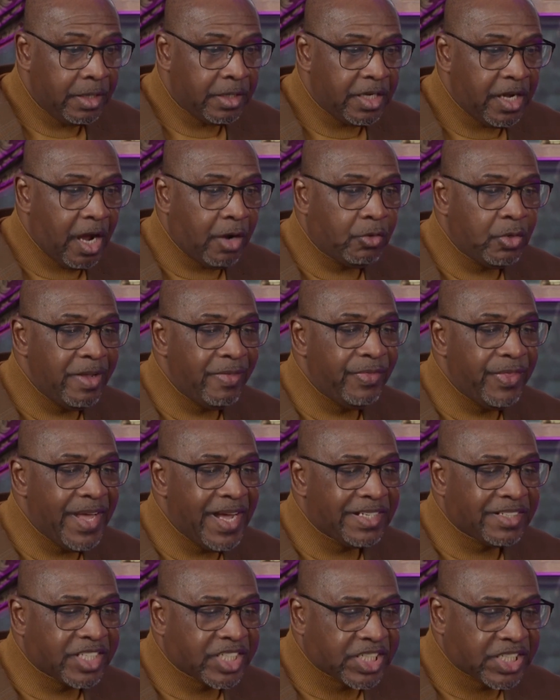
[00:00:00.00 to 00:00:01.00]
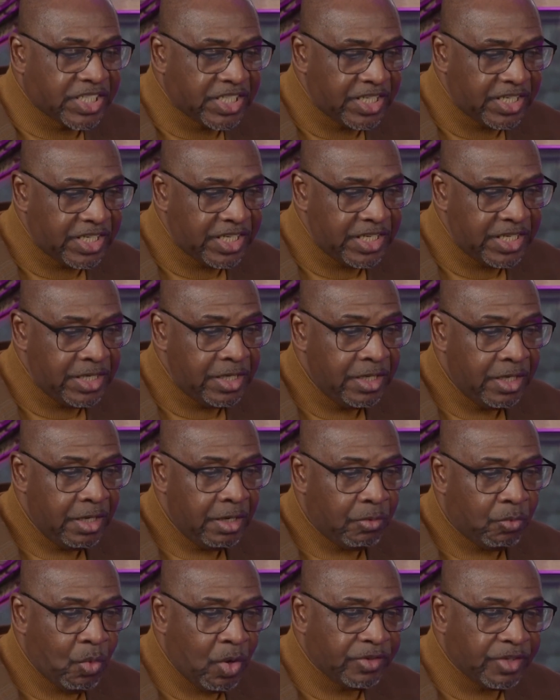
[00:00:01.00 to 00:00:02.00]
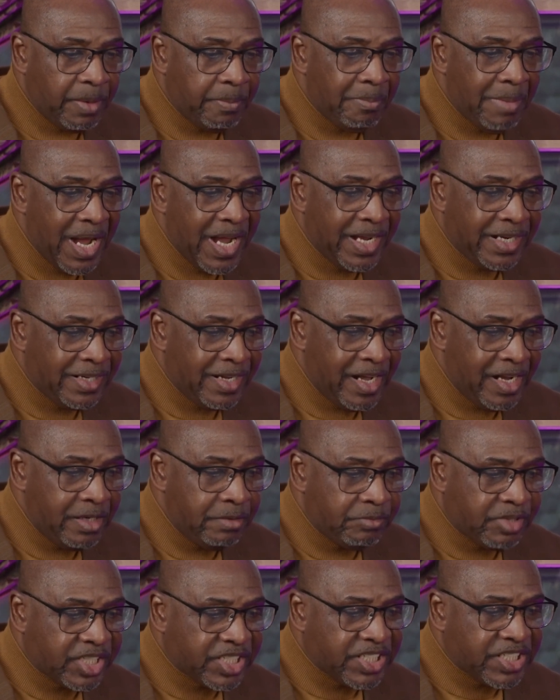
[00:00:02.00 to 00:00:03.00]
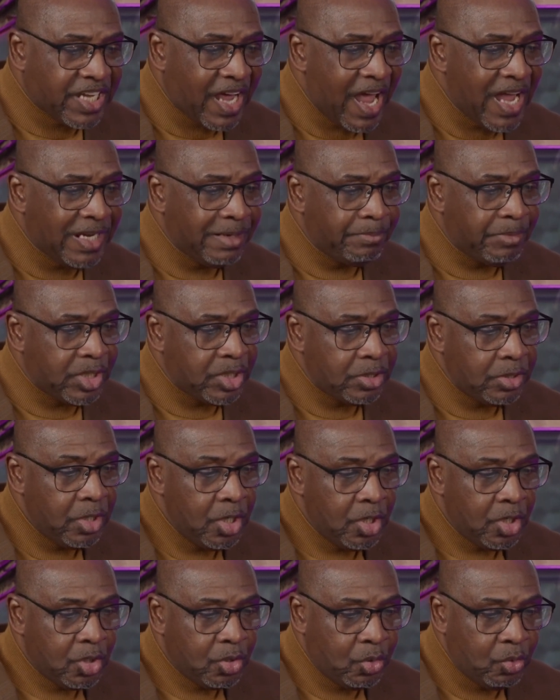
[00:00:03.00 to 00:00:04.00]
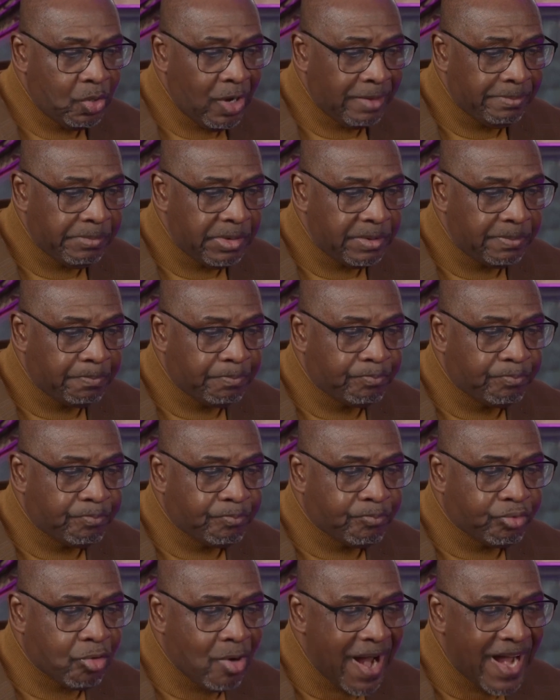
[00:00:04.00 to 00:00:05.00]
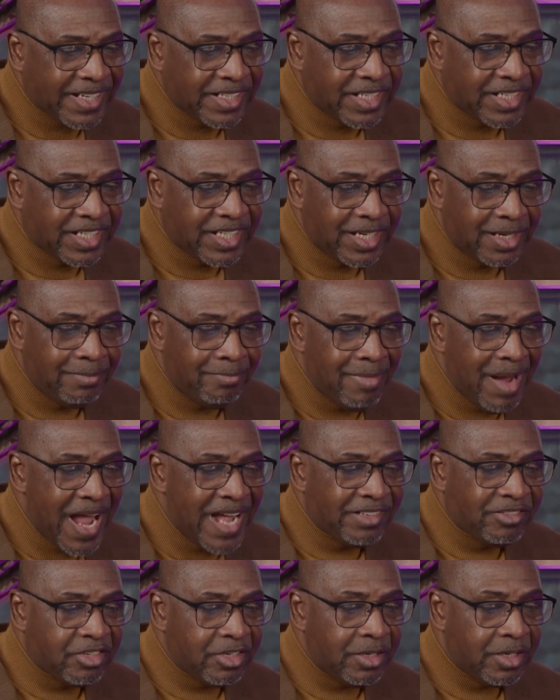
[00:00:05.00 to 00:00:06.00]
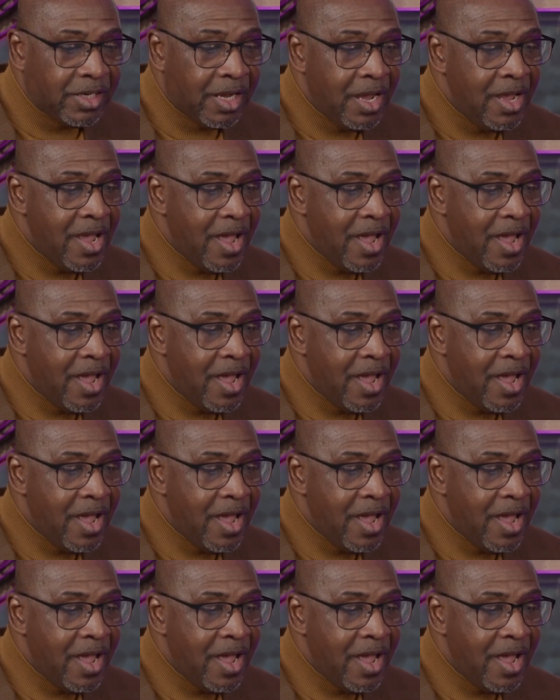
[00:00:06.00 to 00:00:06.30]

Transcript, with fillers: Now, in that city was a man named Simon who had been practicing magic